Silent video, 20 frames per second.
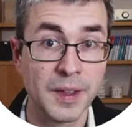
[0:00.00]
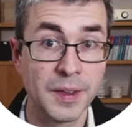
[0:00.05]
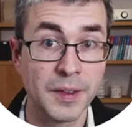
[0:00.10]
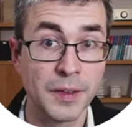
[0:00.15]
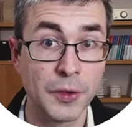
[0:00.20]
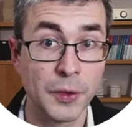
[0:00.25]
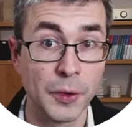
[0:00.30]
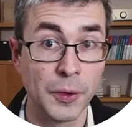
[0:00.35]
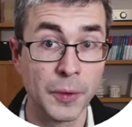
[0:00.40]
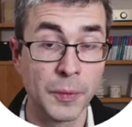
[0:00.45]

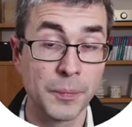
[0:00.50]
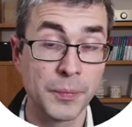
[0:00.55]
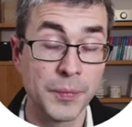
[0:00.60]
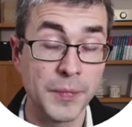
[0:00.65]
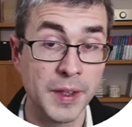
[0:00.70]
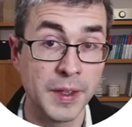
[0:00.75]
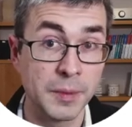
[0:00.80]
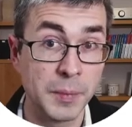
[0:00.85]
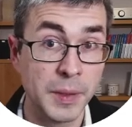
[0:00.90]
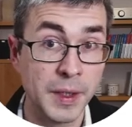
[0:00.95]
So
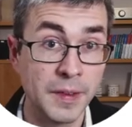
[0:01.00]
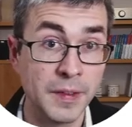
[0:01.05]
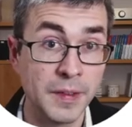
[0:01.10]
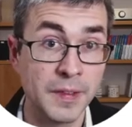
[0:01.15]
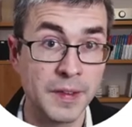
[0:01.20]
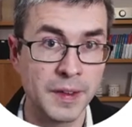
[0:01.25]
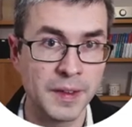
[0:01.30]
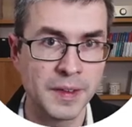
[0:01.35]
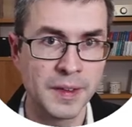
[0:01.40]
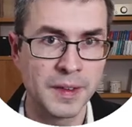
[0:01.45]
it
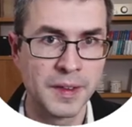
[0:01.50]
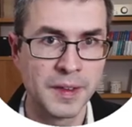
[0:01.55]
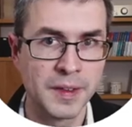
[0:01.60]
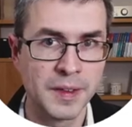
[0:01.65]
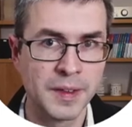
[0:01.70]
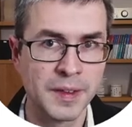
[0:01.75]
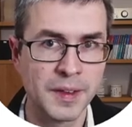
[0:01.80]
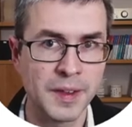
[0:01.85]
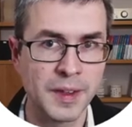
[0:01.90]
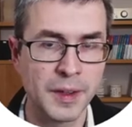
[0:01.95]
means that
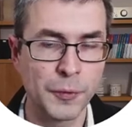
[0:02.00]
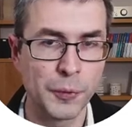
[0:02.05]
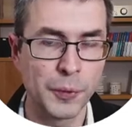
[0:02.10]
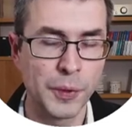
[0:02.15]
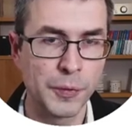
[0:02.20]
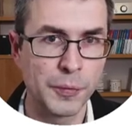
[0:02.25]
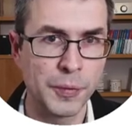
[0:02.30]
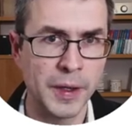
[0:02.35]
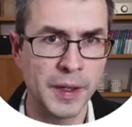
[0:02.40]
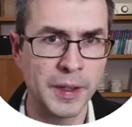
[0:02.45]
if we
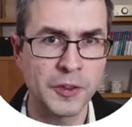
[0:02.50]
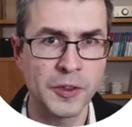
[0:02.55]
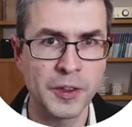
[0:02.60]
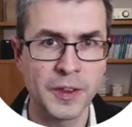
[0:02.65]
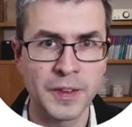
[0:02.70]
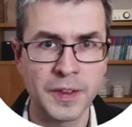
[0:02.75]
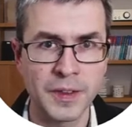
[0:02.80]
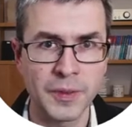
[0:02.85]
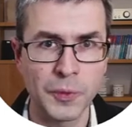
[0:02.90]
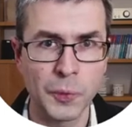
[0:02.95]
find
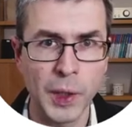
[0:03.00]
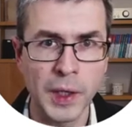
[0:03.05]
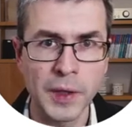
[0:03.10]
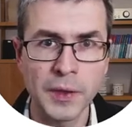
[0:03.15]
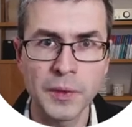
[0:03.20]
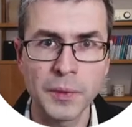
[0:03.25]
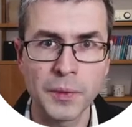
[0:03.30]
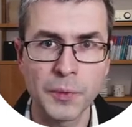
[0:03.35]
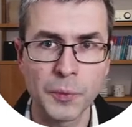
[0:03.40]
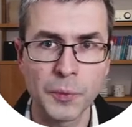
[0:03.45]
just one